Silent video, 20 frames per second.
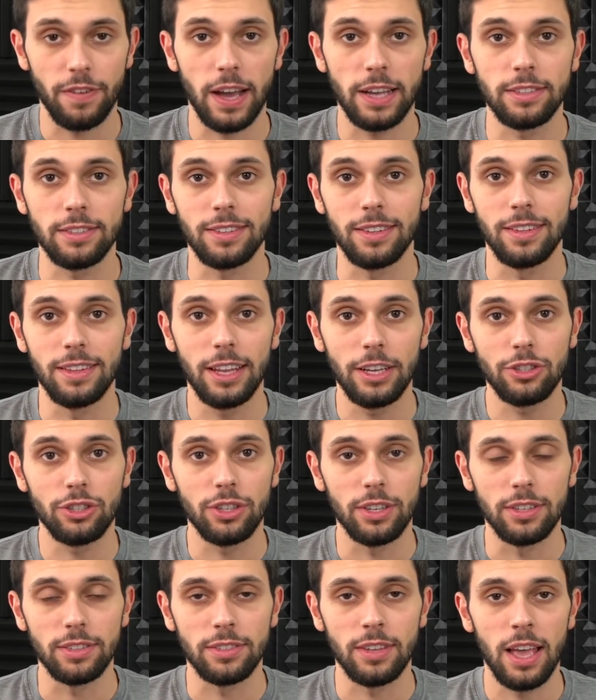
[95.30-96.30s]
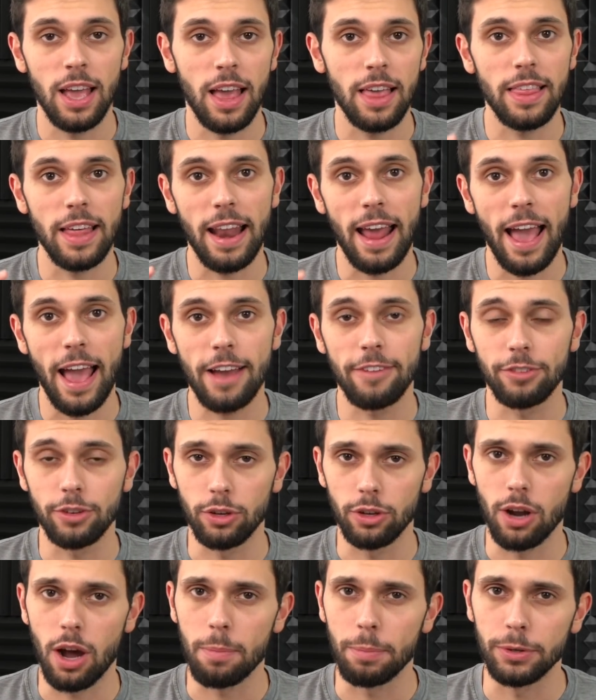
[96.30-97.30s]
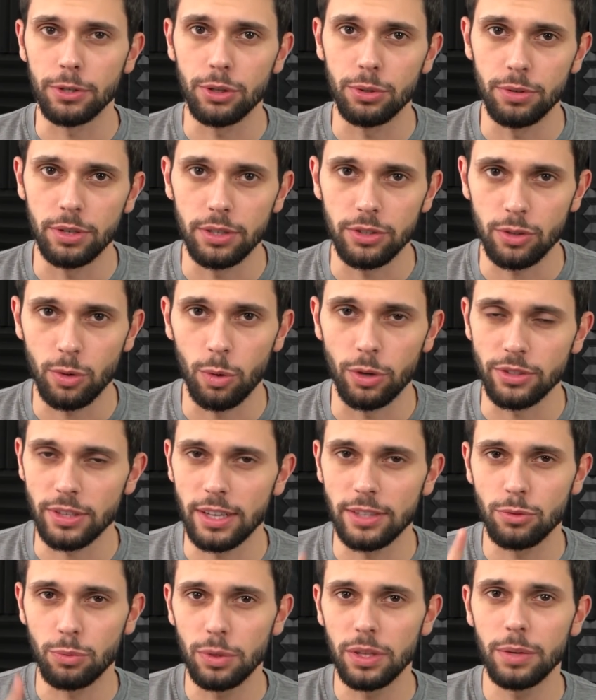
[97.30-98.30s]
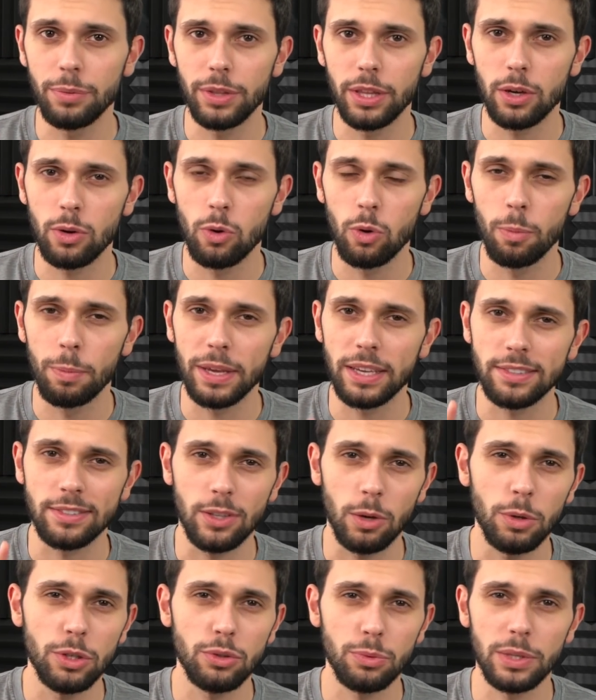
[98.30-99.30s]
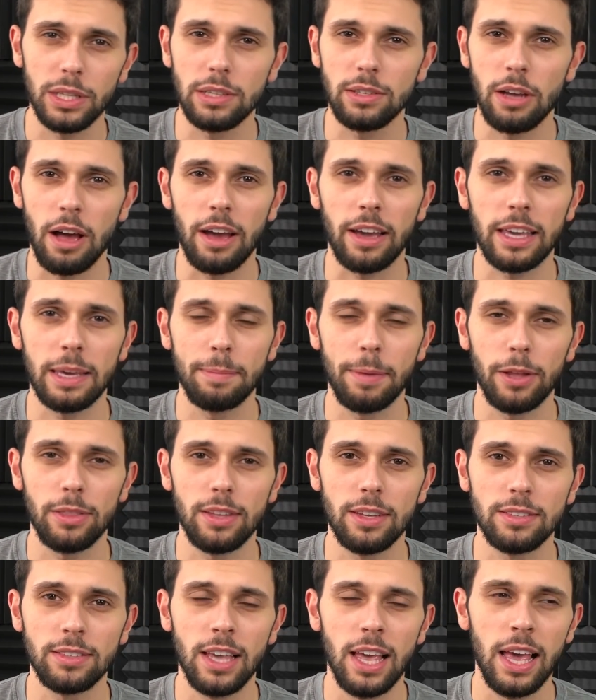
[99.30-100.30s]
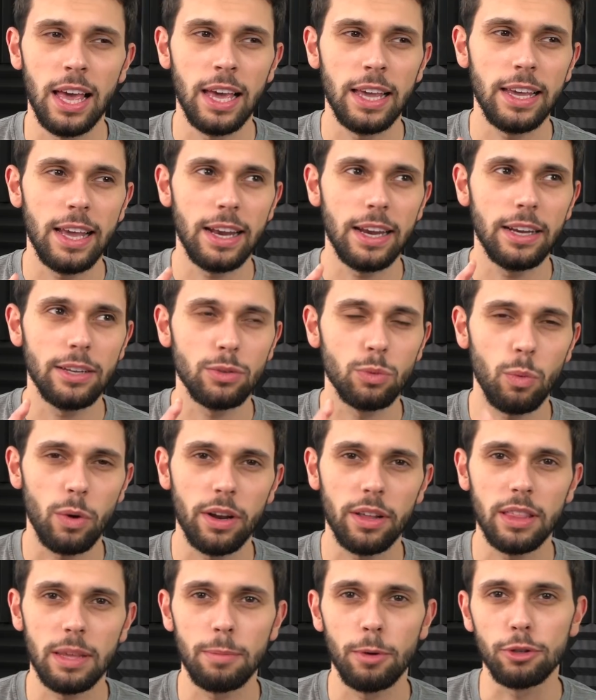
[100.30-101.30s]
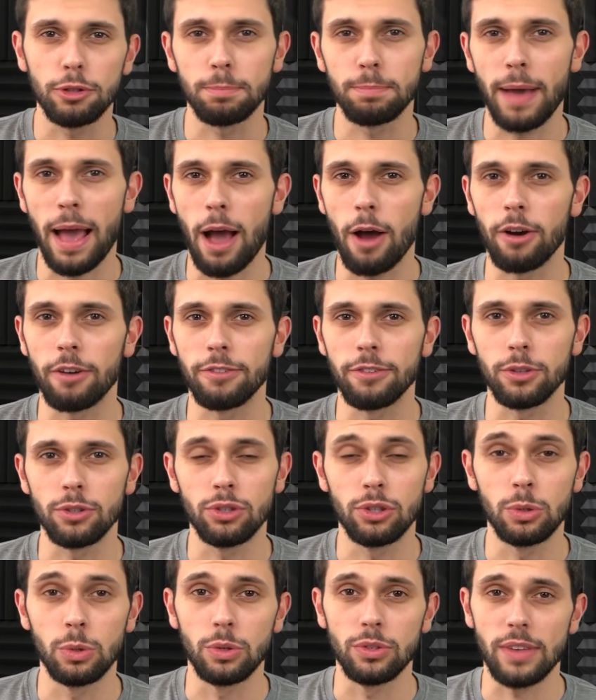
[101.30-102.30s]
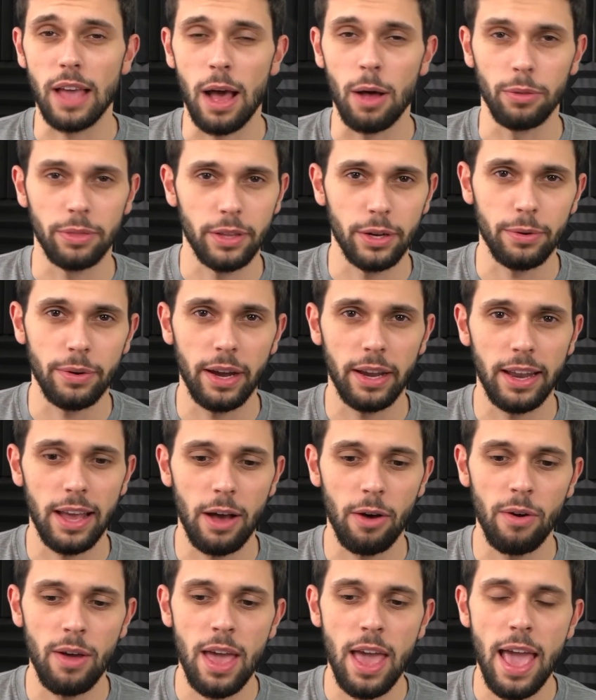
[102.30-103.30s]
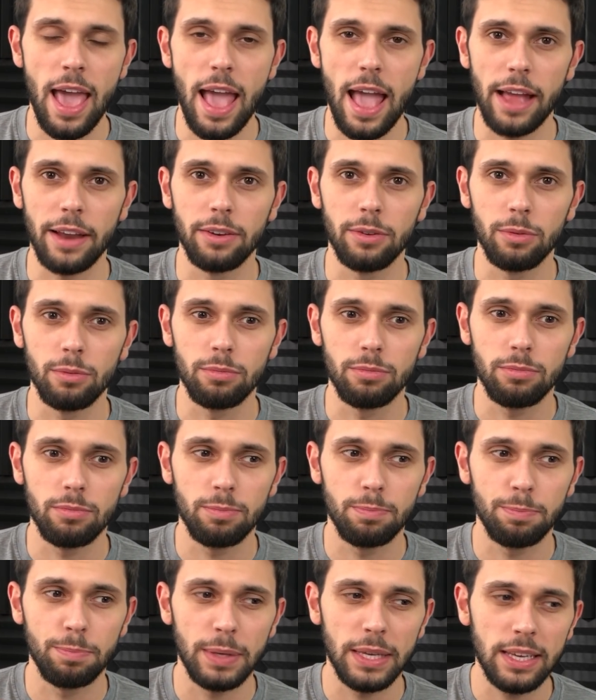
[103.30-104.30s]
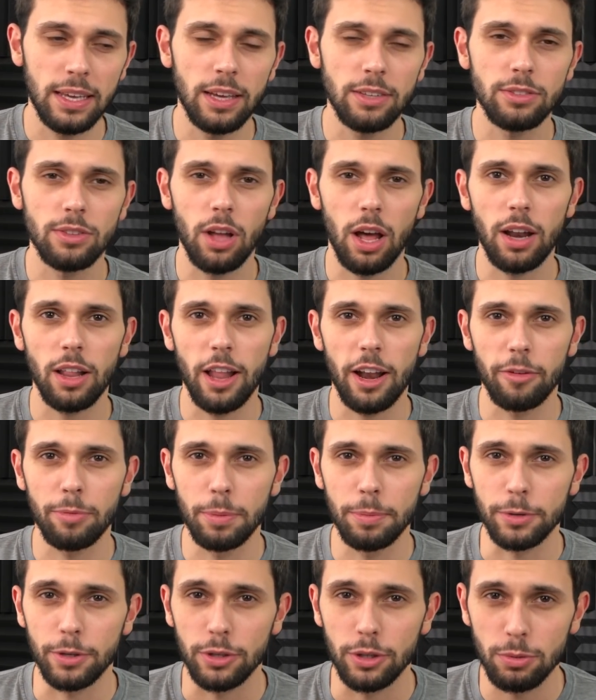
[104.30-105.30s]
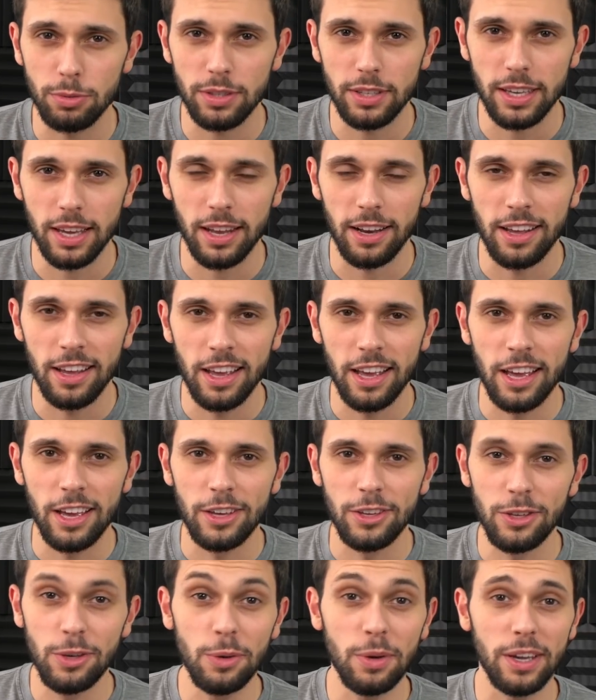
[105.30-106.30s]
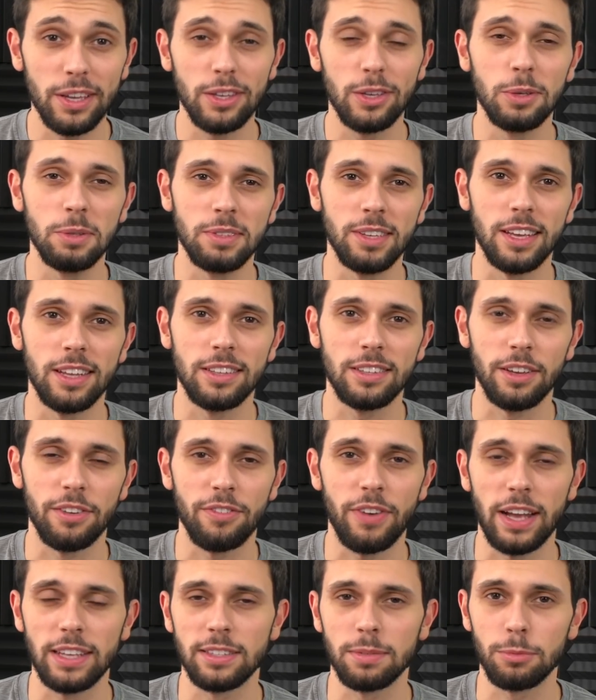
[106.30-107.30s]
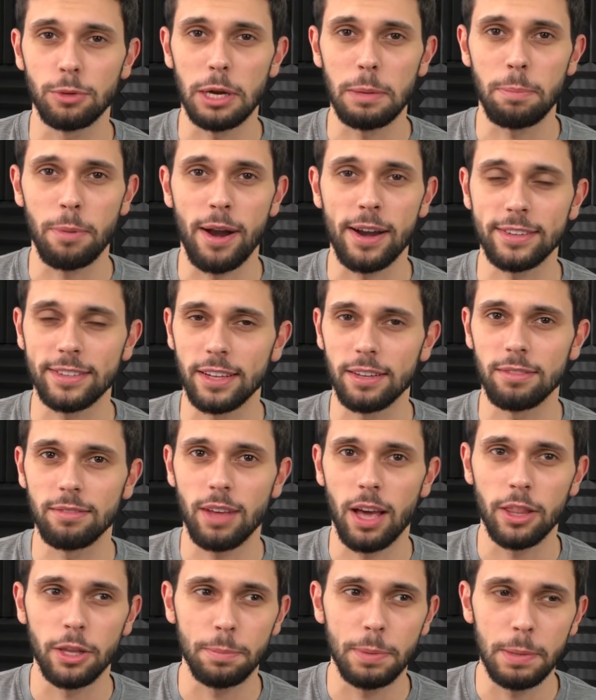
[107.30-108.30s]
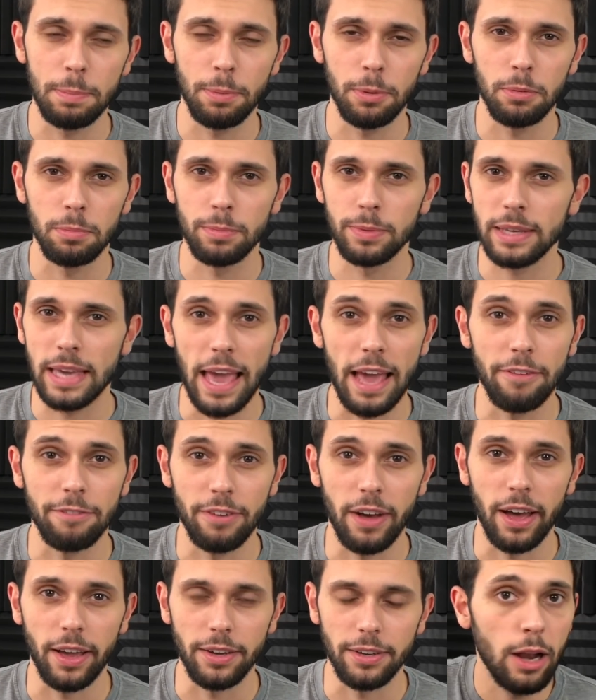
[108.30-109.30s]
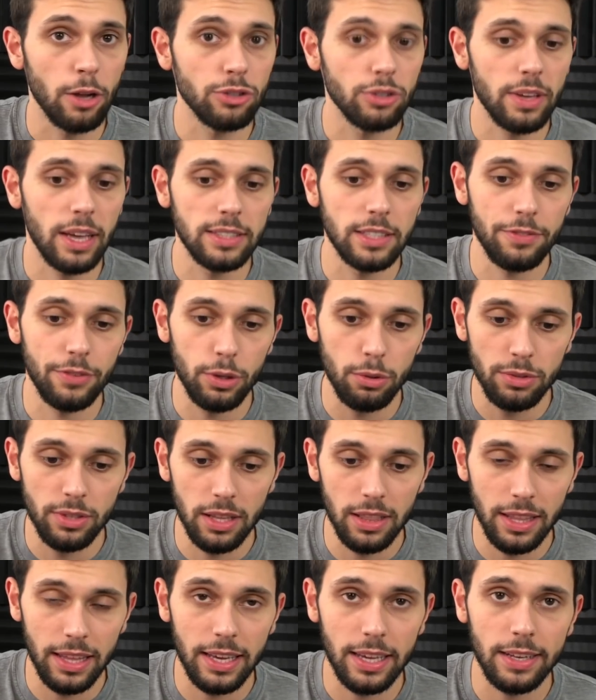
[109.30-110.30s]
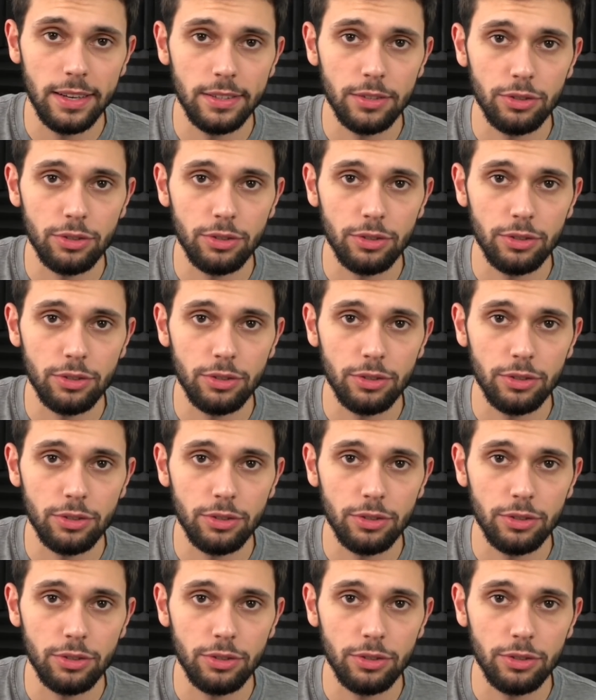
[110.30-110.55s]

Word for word: finds niches that have good opportunity scores. And it's really, really cool because no one's really talking about this, yet it is one of the most powerful tools out there right now. And because not a lot of people are using it, you can use it to find some great products that other people can't find. And also guys, if you use the link in the